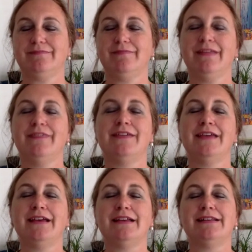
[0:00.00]
and
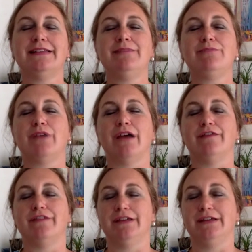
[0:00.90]
take a deep
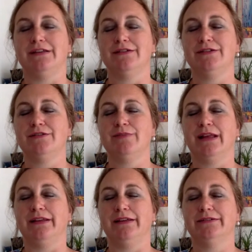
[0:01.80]
breath into your
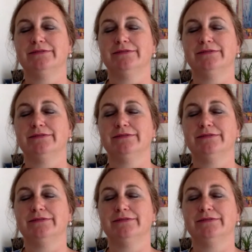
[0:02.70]
belly